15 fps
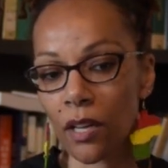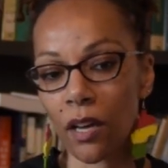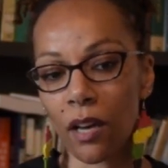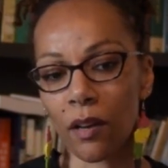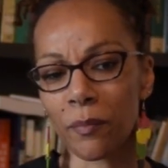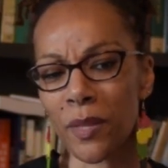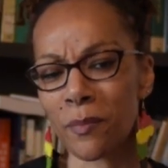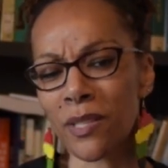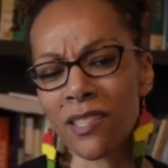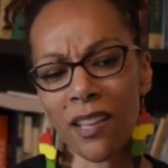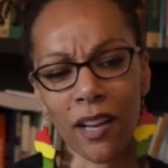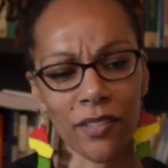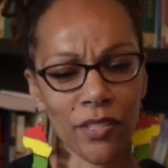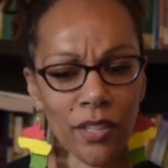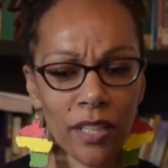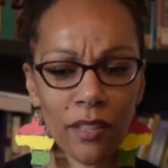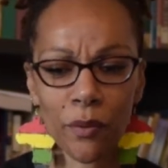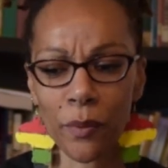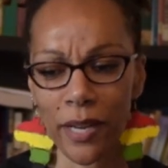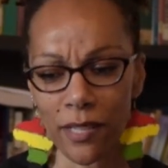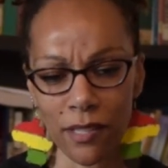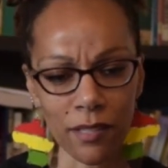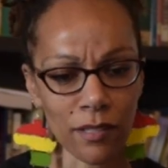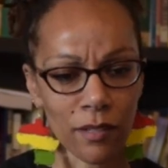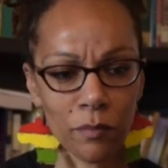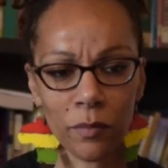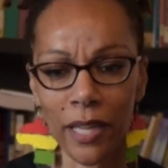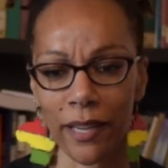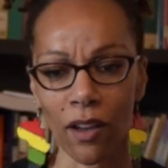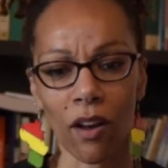Um, the misogyny, the
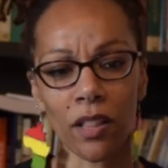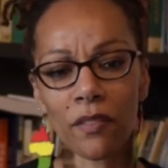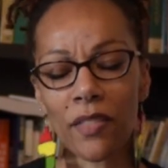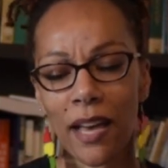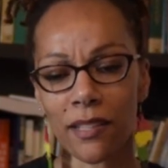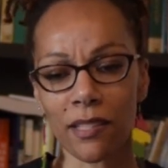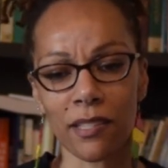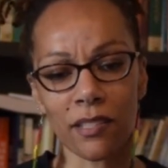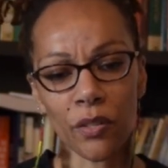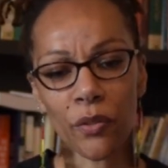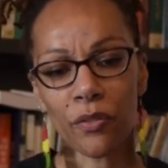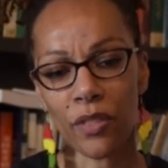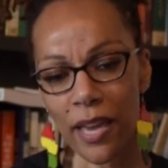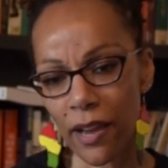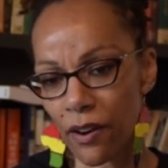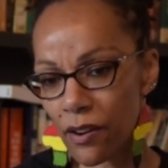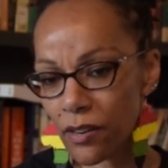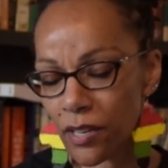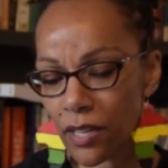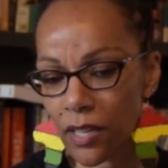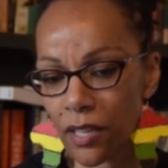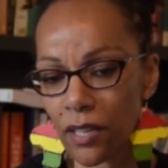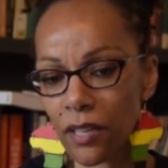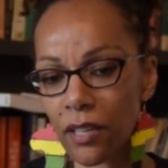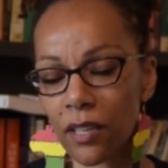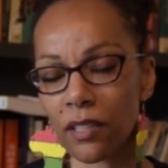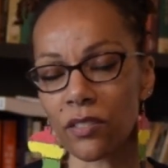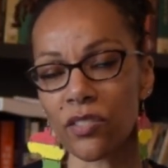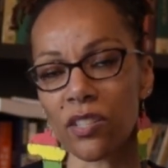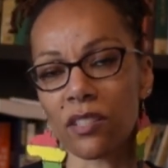racism, like all of that's still there.
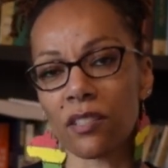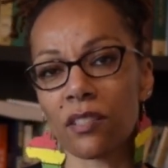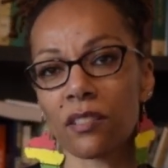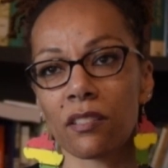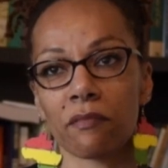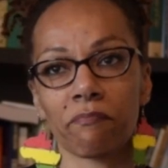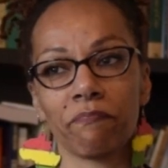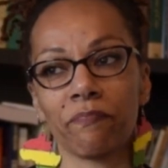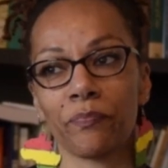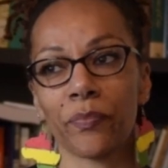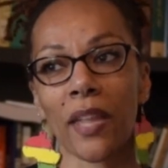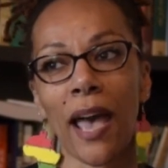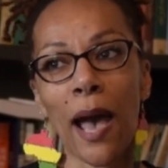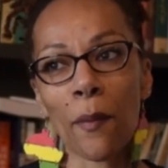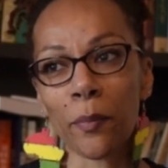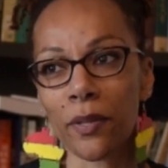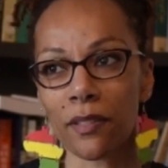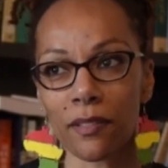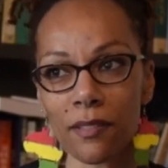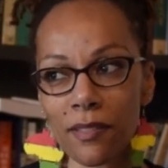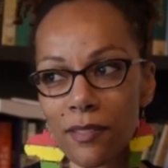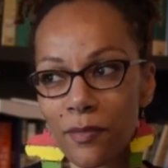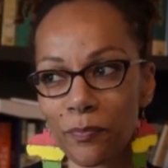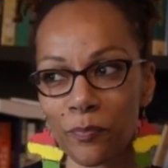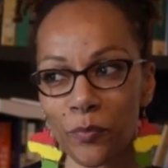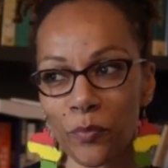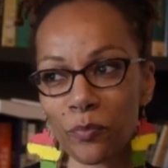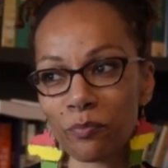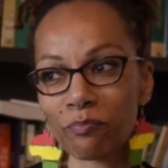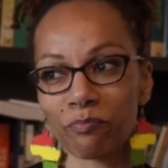It just happens
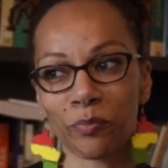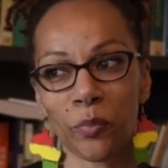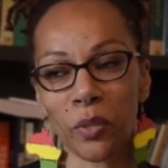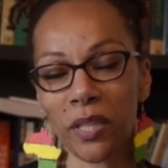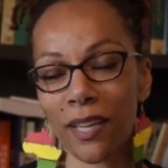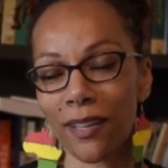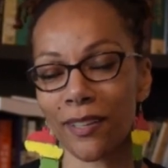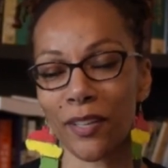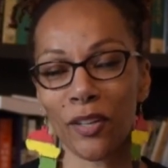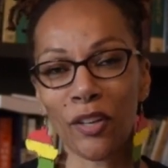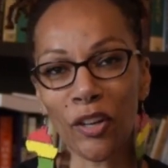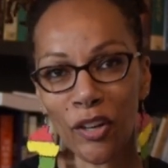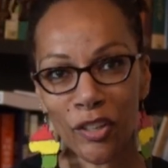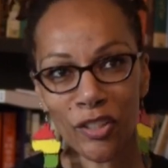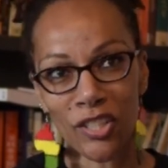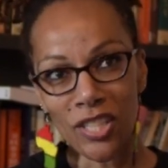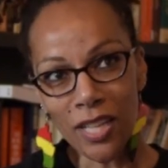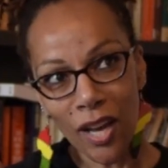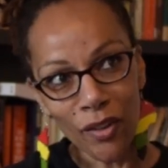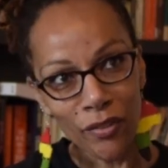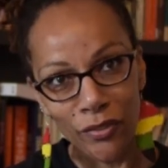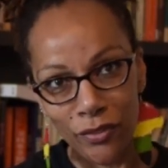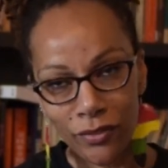related to nerd stuff.